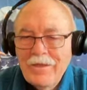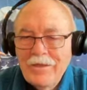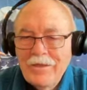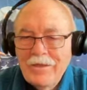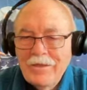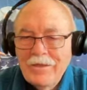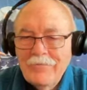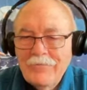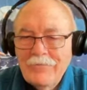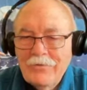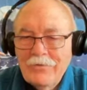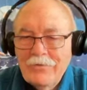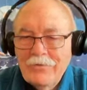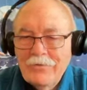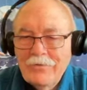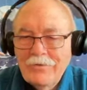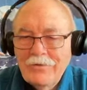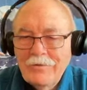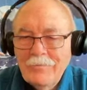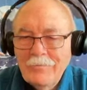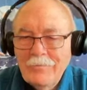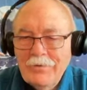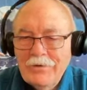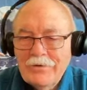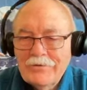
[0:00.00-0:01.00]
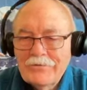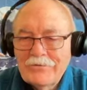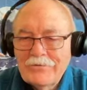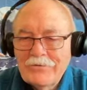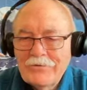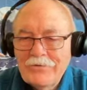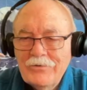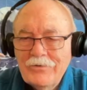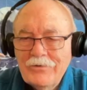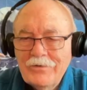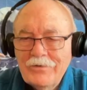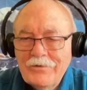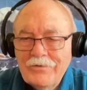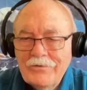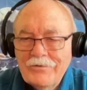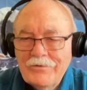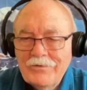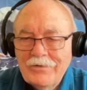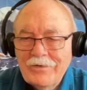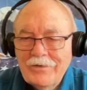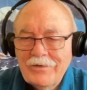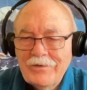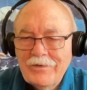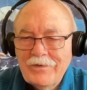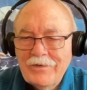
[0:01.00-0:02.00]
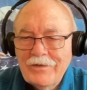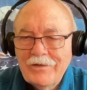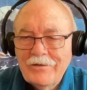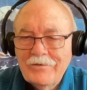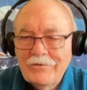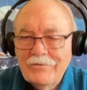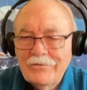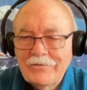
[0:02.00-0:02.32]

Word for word: If you look at the picture, you can see that his